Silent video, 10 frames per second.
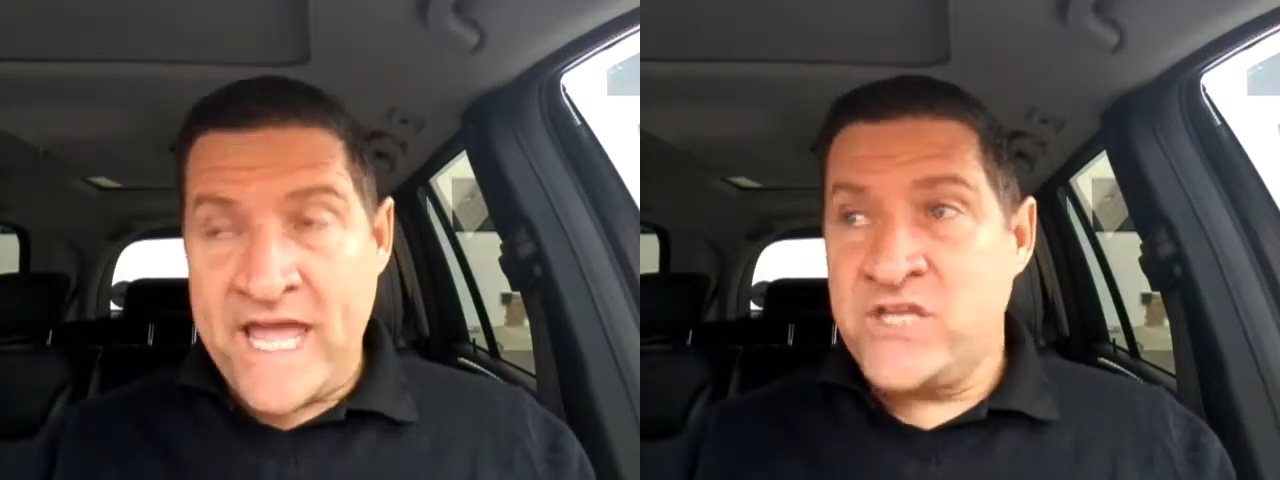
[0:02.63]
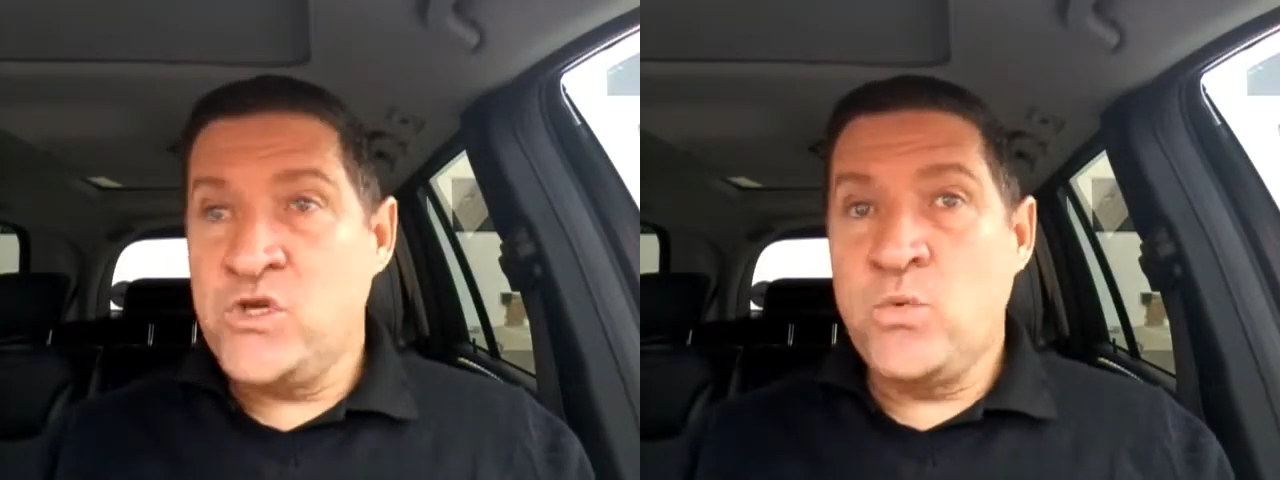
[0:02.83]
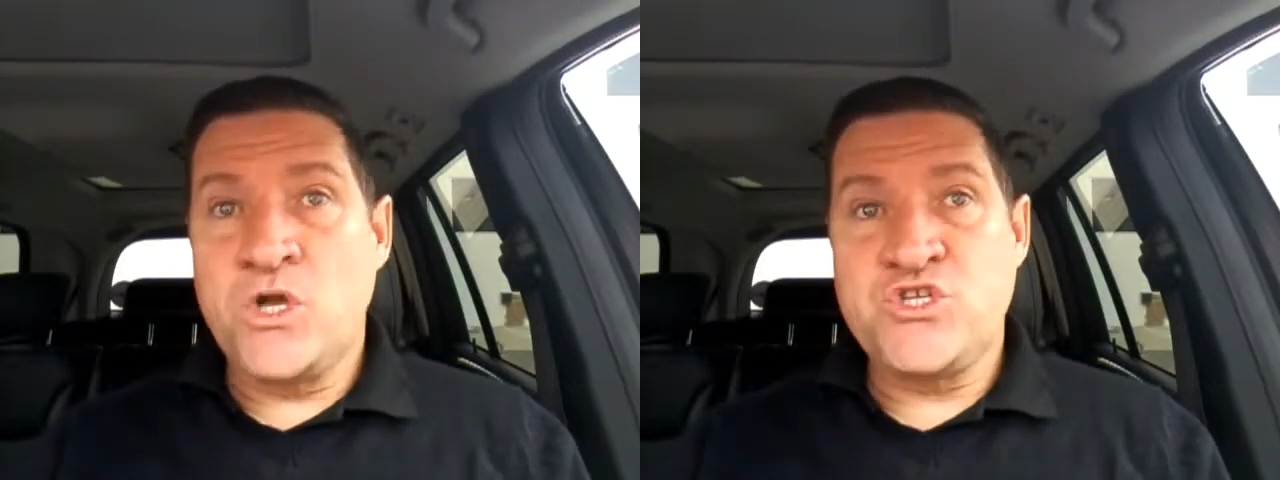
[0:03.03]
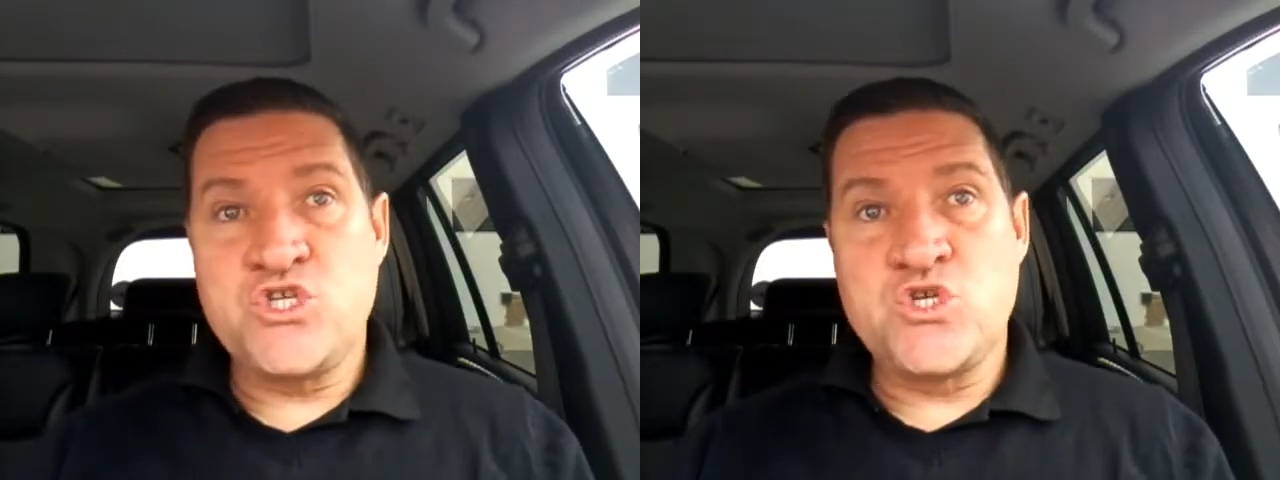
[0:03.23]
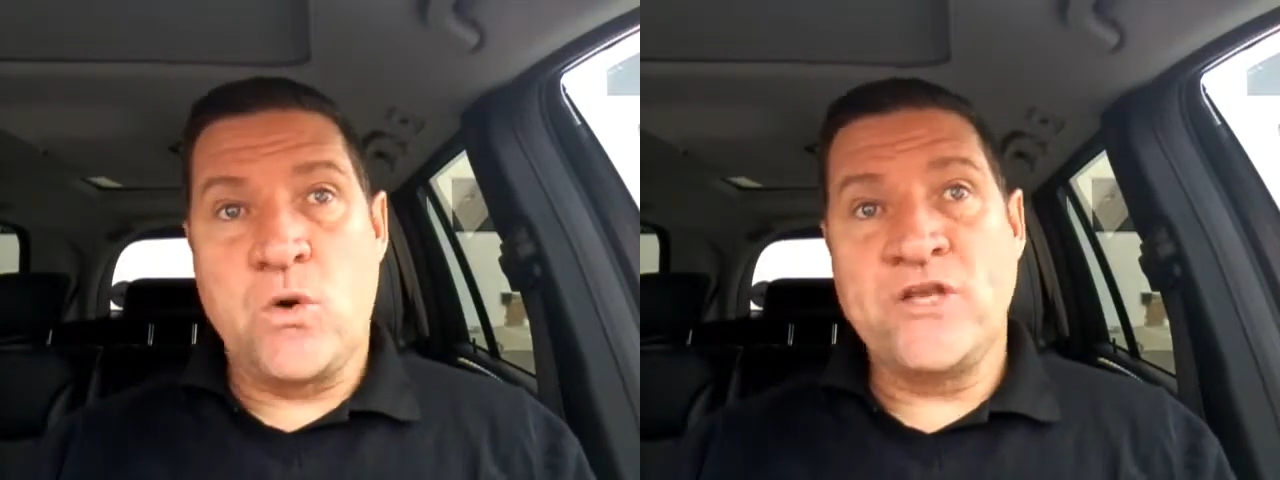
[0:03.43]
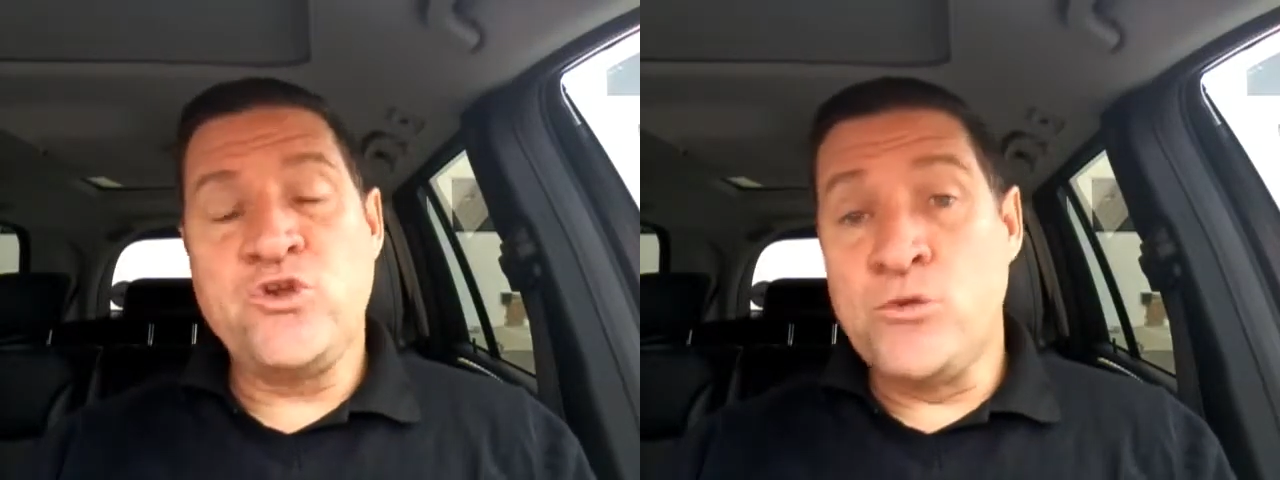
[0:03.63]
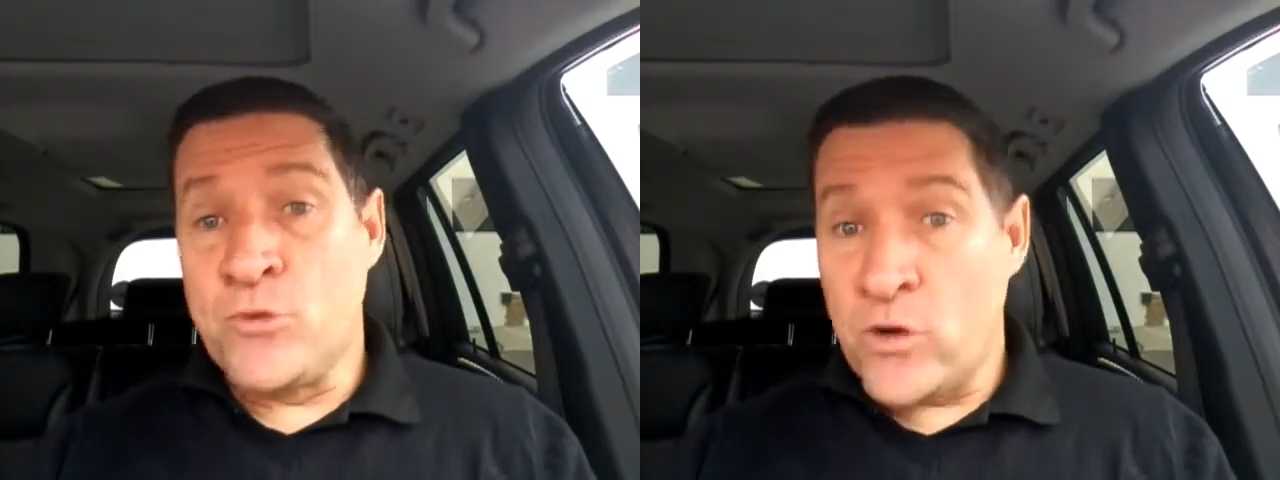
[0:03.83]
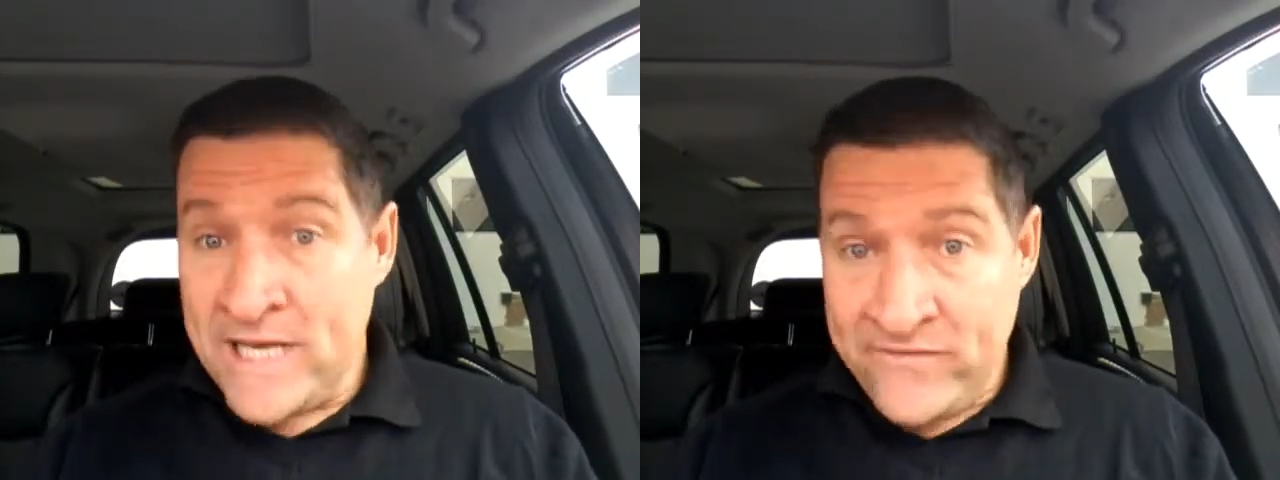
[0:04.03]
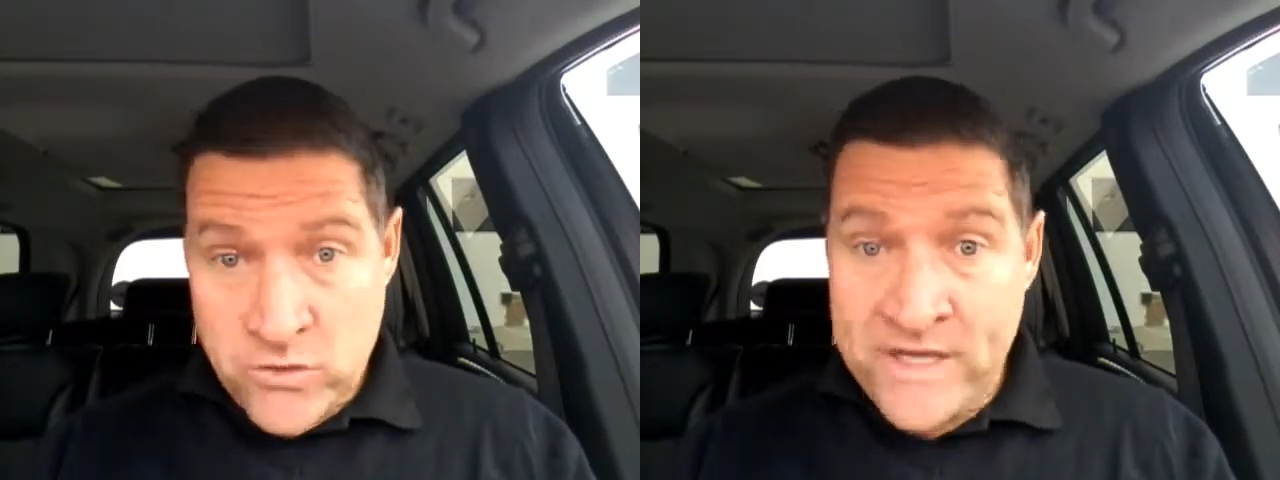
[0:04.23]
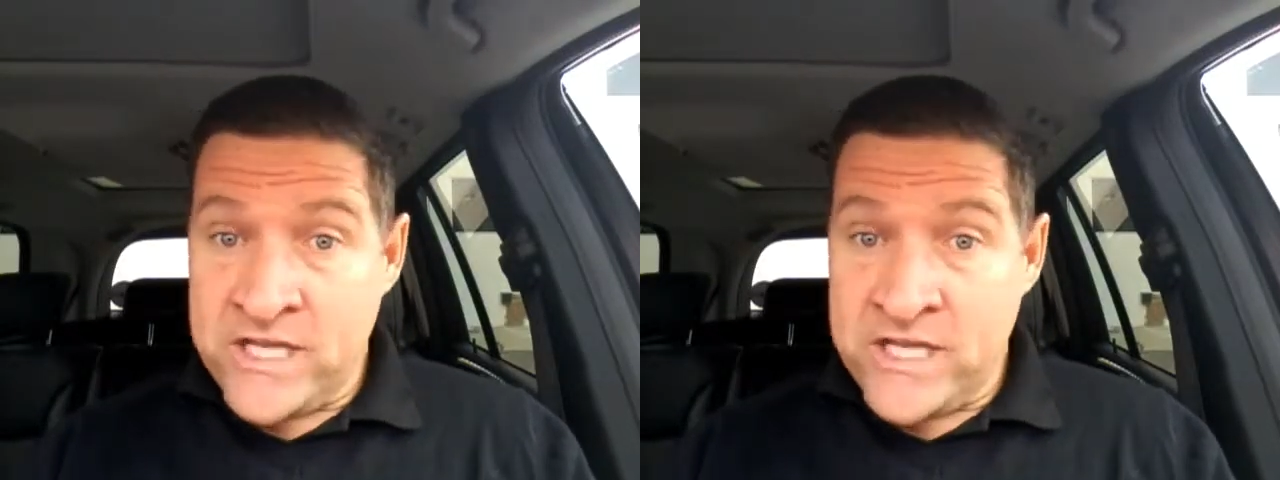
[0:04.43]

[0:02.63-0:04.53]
and you want to join Uber or Lyft or